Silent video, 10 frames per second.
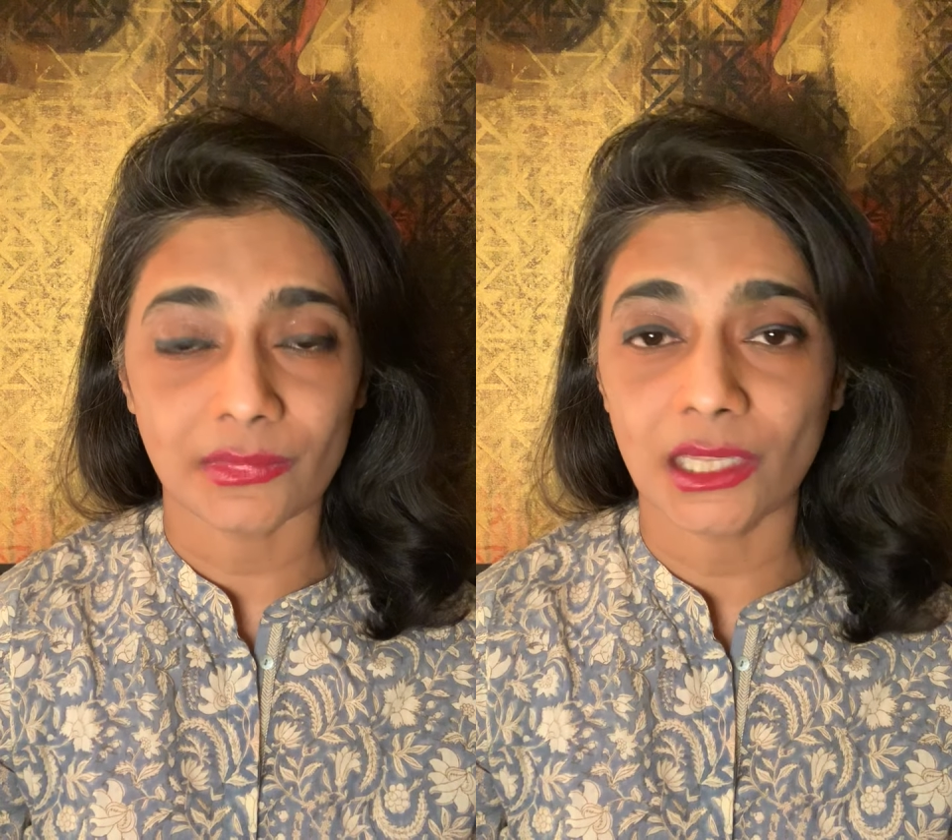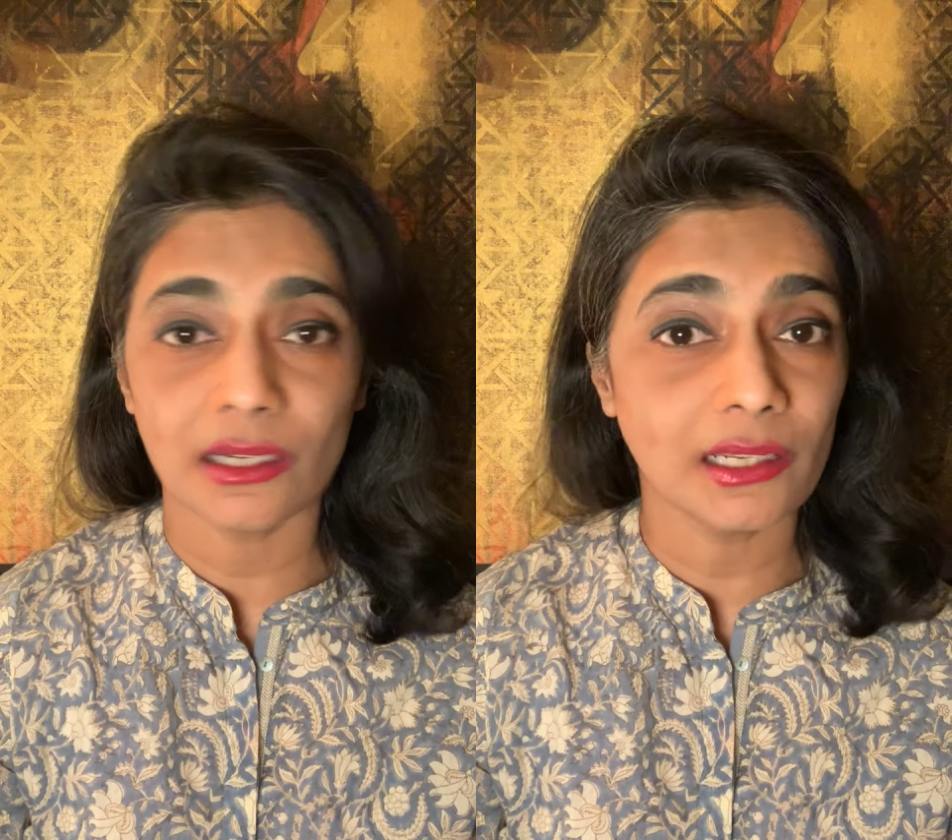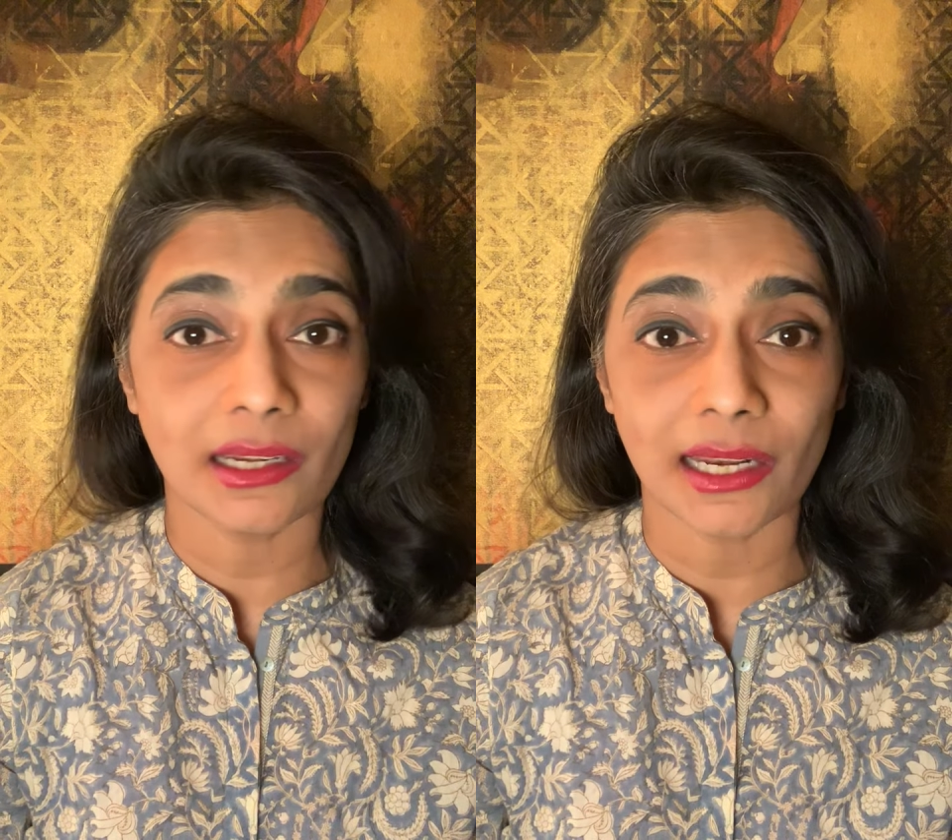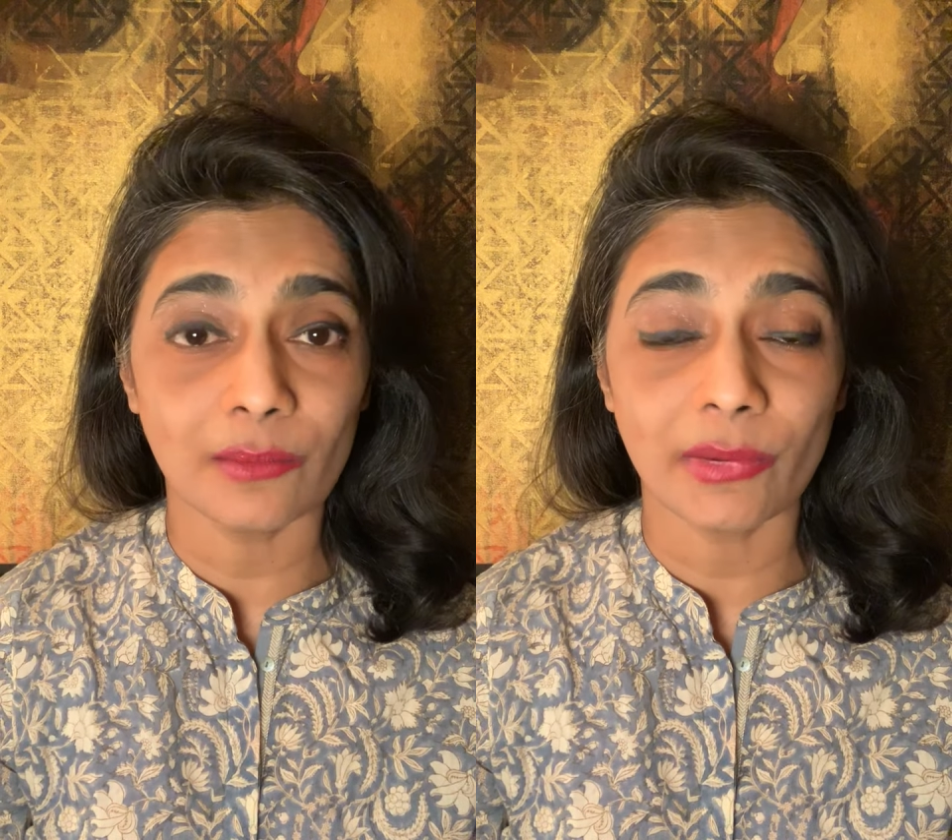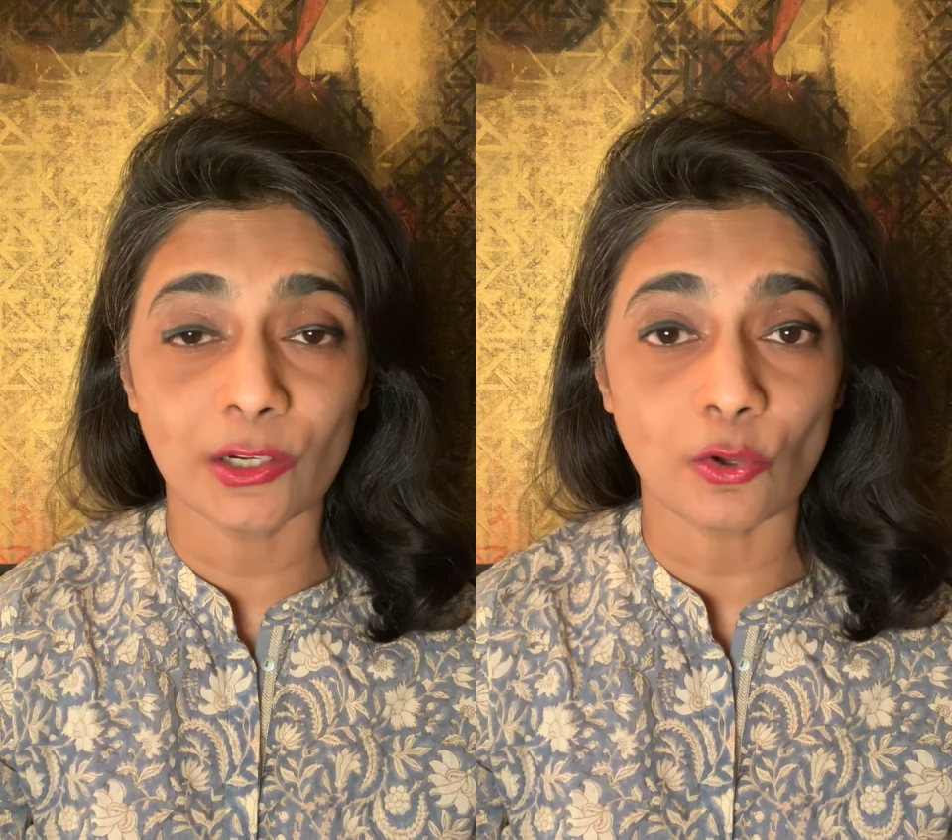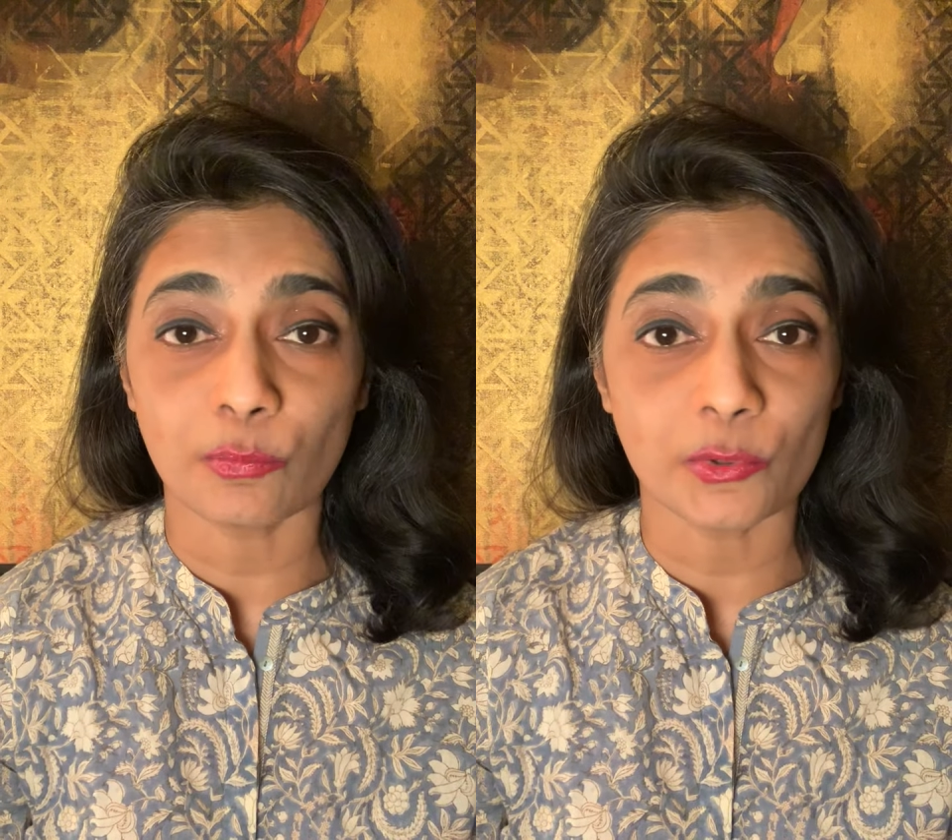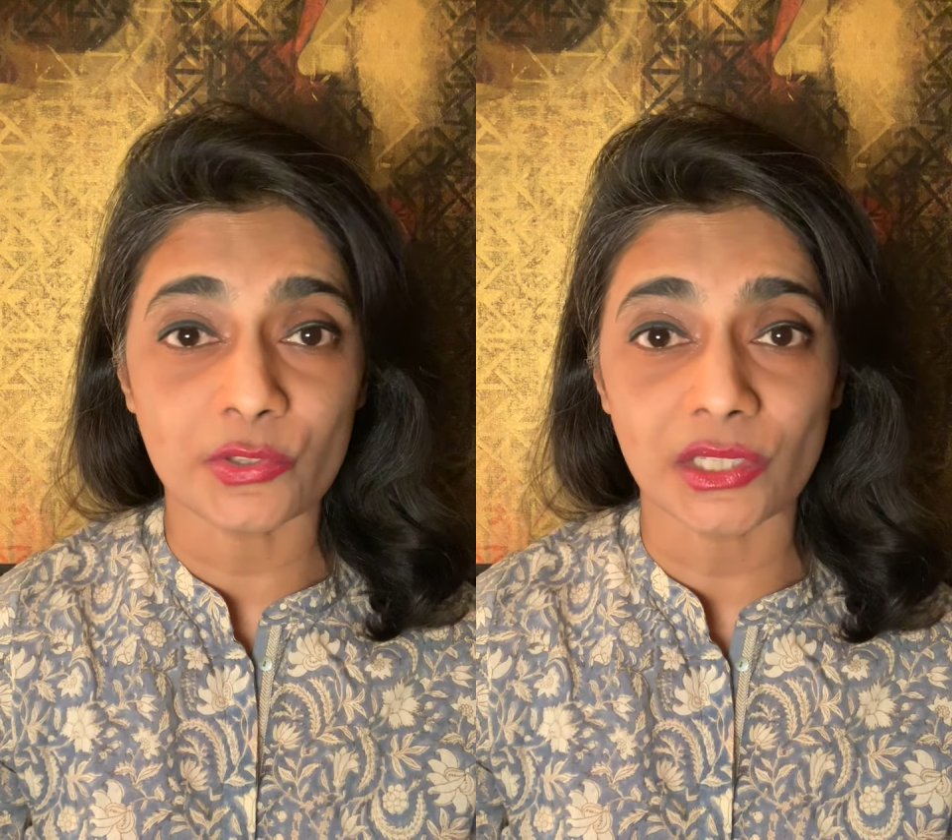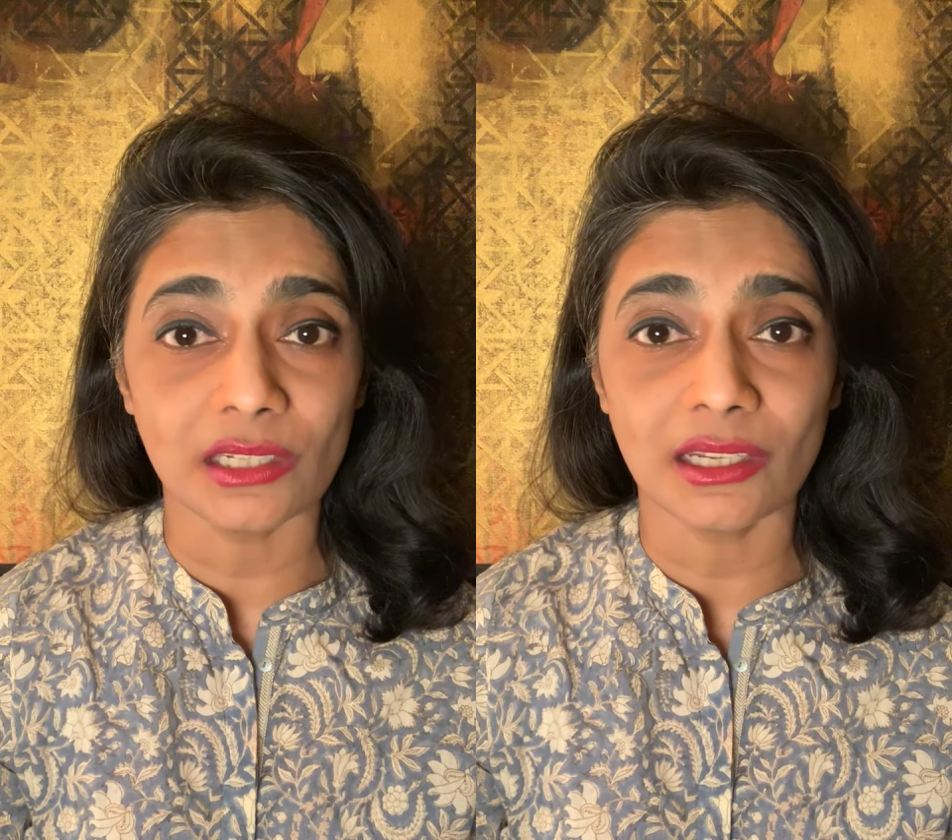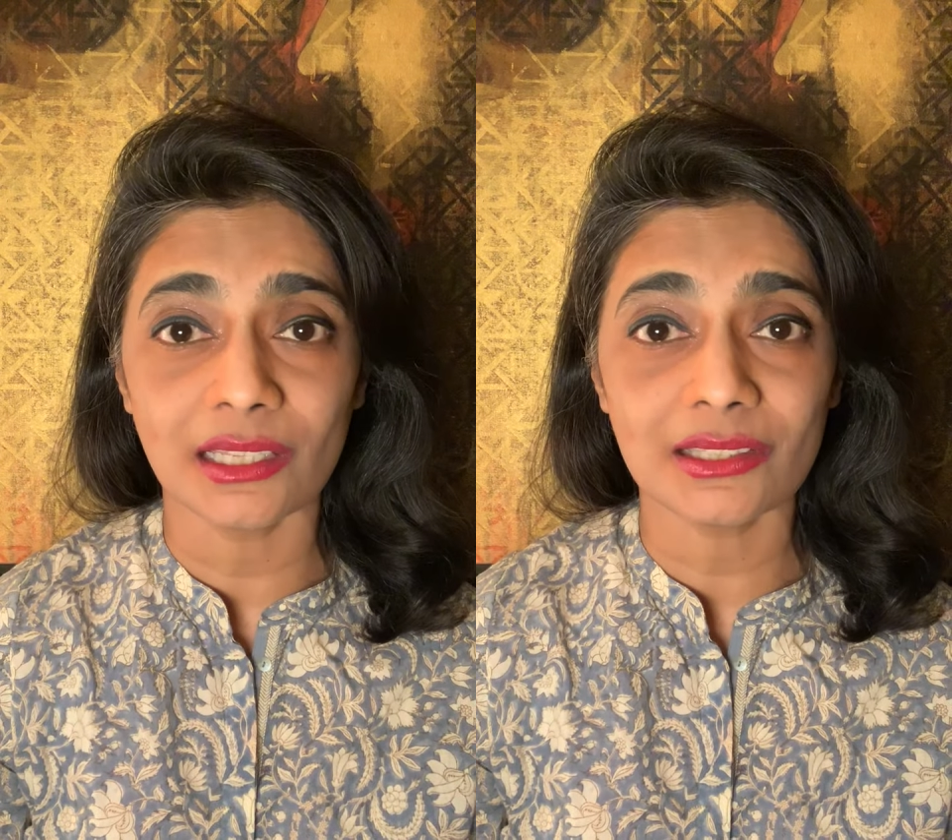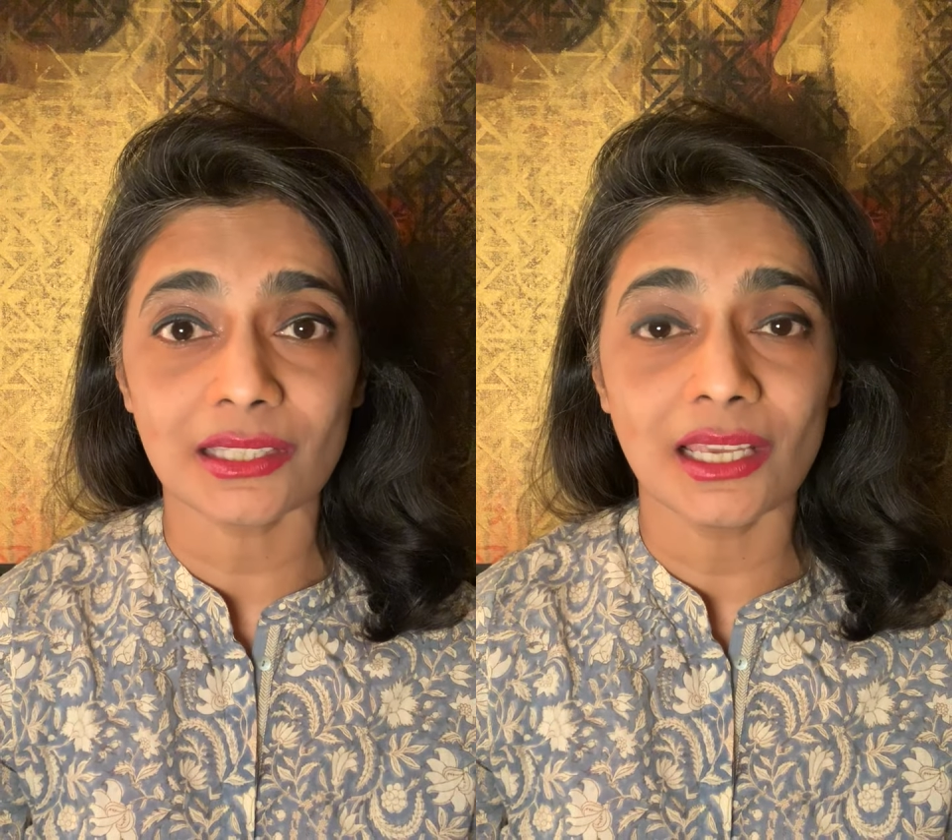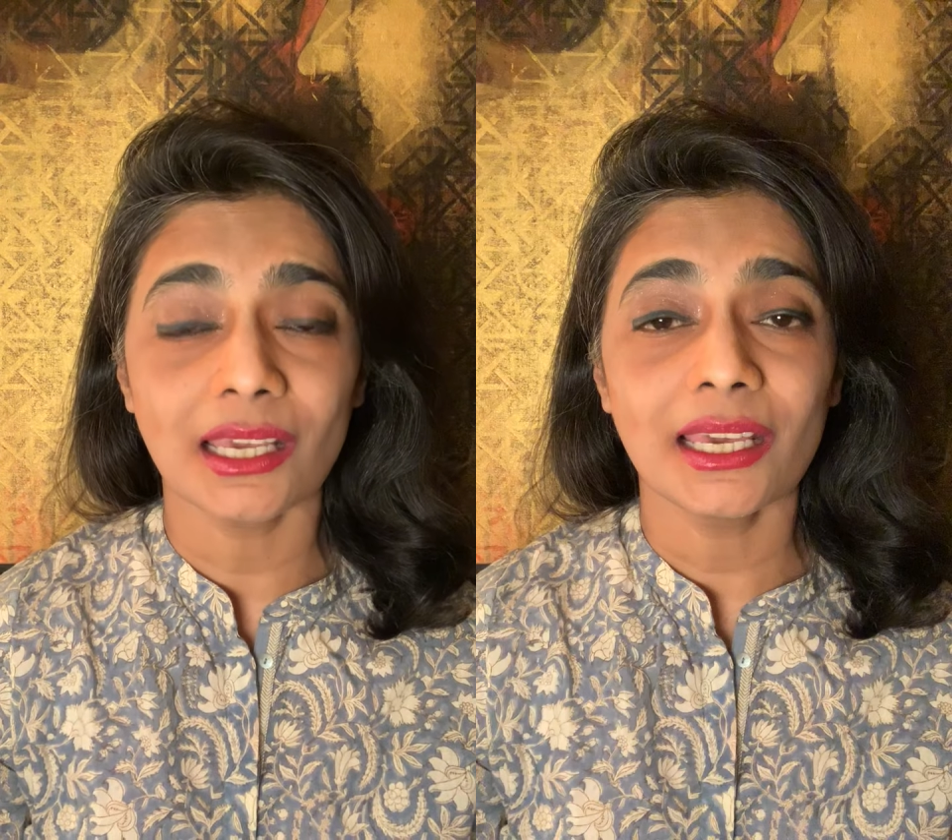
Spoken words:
The derailment of proceedings